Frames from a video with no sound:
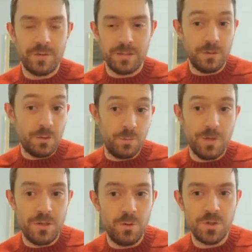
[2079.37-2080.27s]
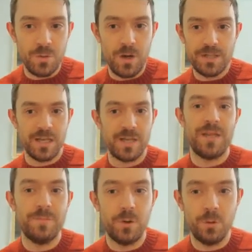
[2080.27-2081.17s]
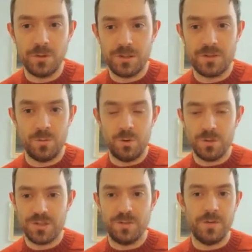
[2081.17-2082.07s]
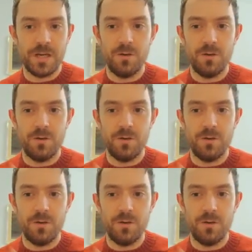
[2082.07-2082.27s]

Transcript: we use words like being pulled towards somebody,